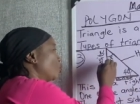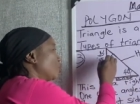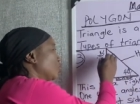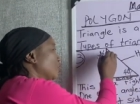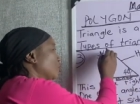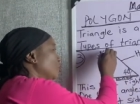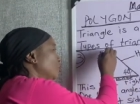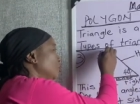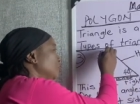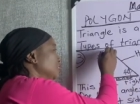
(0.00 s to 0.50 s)
we
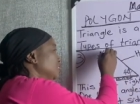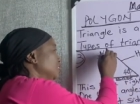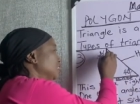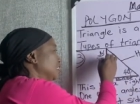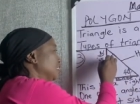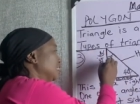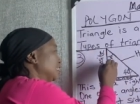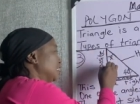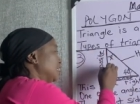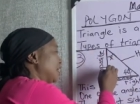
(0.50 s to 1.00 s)
call it
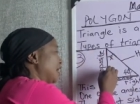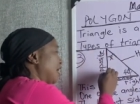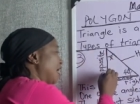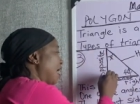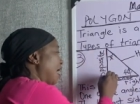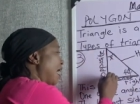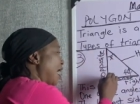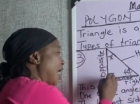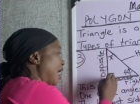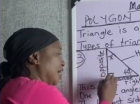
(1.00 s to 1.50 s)
the
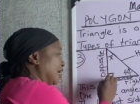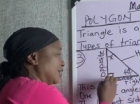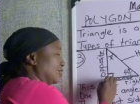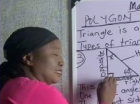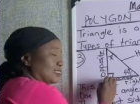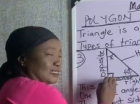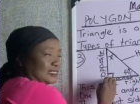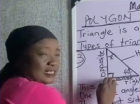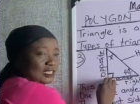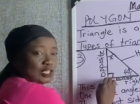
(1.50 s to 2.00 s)

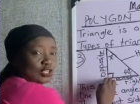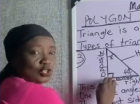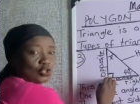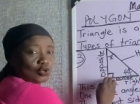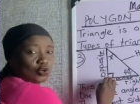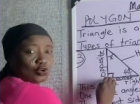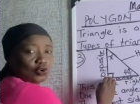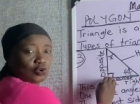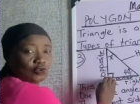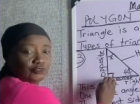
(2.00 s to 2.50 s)
height
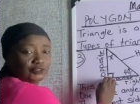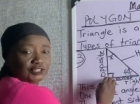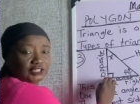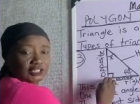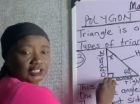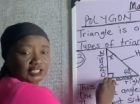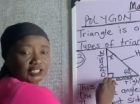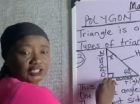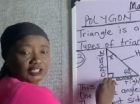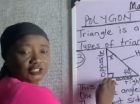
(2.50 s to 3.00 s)
of
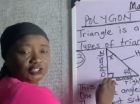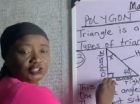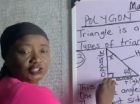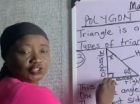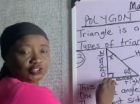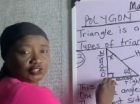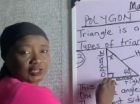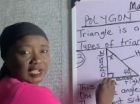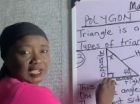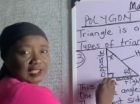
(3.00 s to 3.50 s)
the
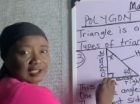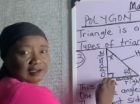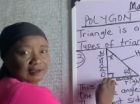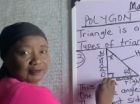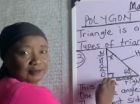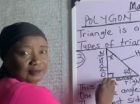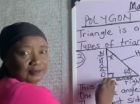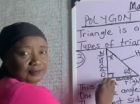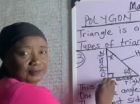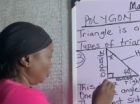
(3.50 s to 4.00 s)

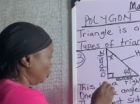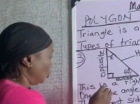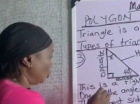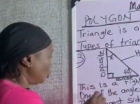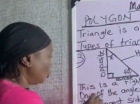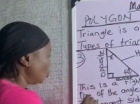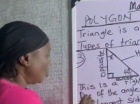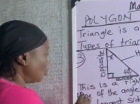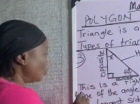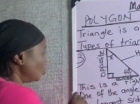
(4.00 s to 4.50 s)
triangle.
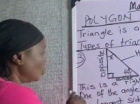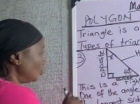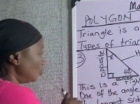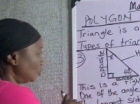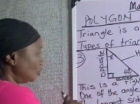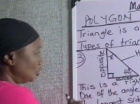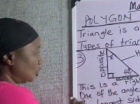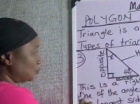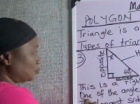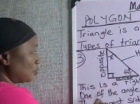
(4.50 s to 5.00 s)
So
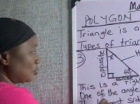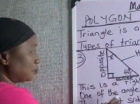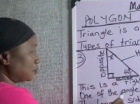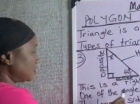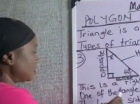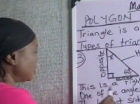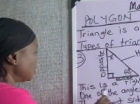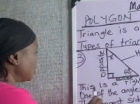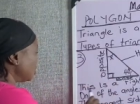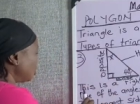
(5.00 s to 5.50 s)
the property
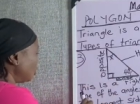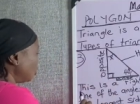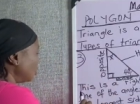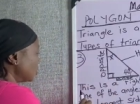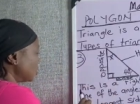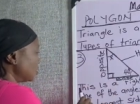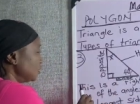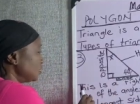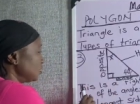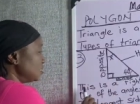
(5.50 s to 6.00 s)
is
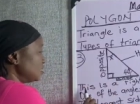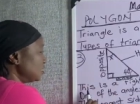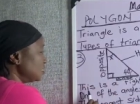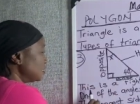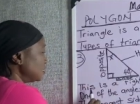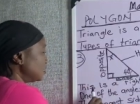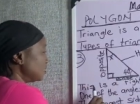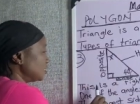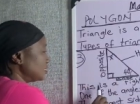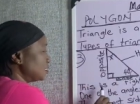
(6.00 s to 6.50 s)
just this:
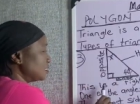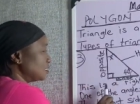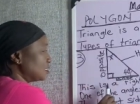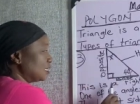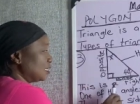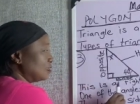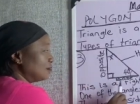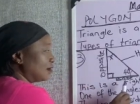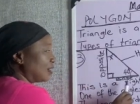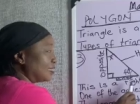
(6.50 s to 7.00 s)
it is
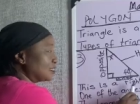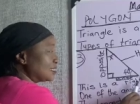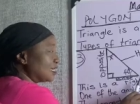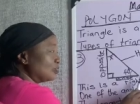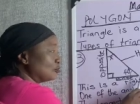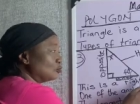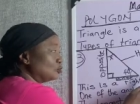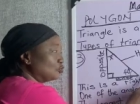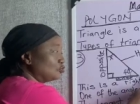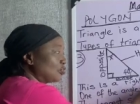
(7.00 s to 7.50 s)
a right
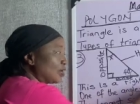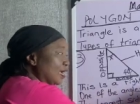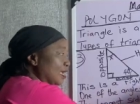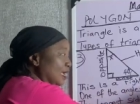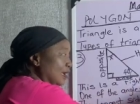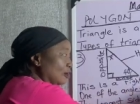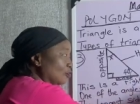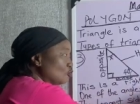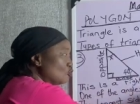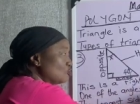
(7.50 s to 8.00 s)
angle
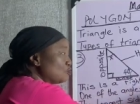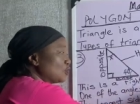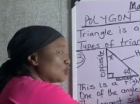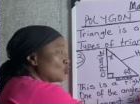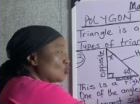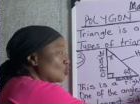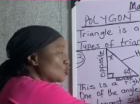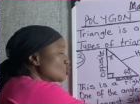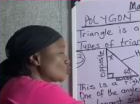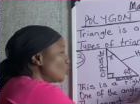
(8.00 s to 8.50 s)
triangle
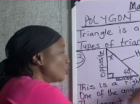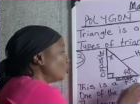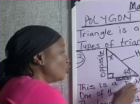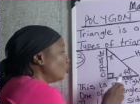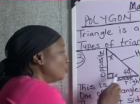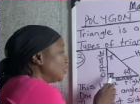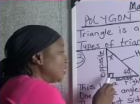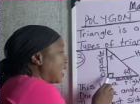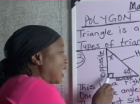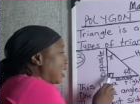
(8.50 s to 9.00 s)
because one
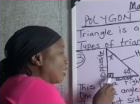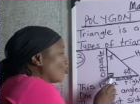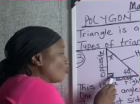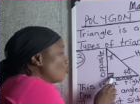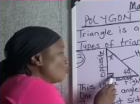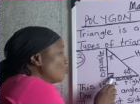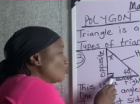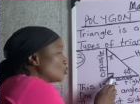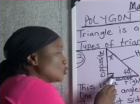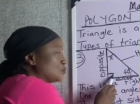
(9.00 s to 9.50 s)
of the angle
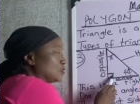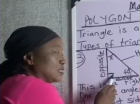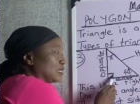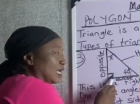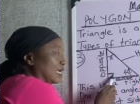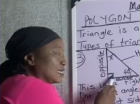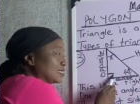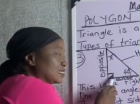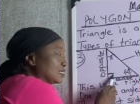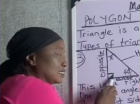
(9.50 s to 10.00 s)
must be
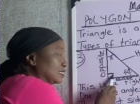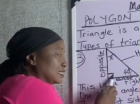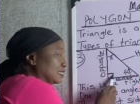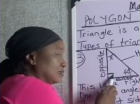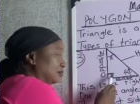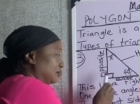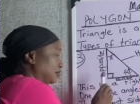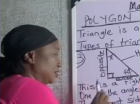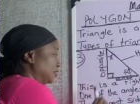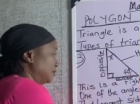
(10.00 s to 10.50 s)
90
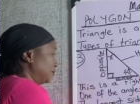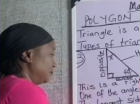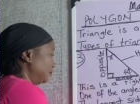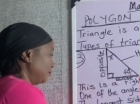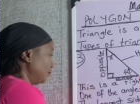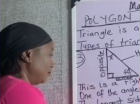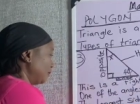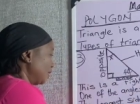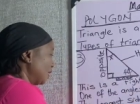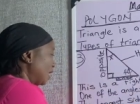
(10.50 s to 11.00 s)
degrees,
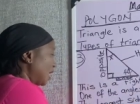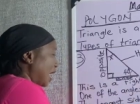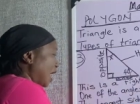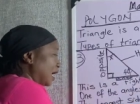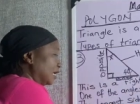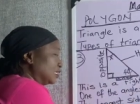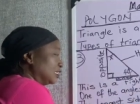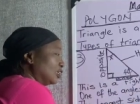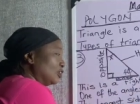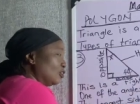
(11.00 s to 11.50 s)

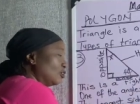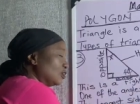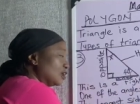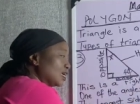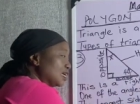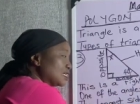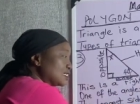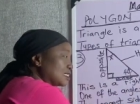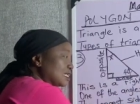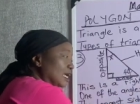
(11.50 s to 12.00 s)
and the
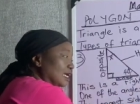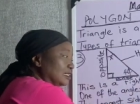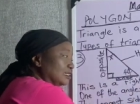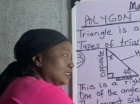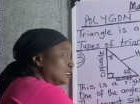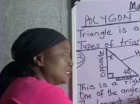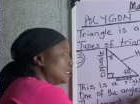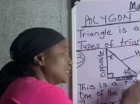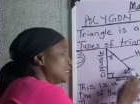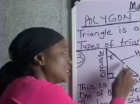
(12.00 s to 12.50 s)
longest side
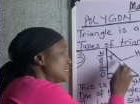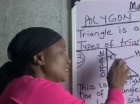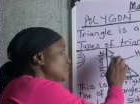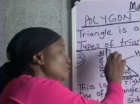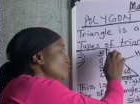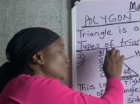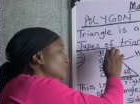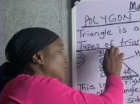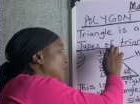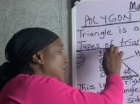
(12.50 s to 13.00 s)
is
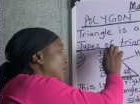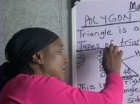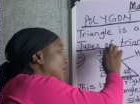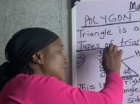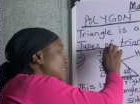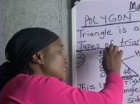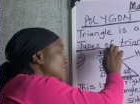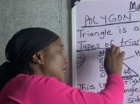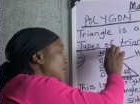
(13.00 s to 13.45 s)
known as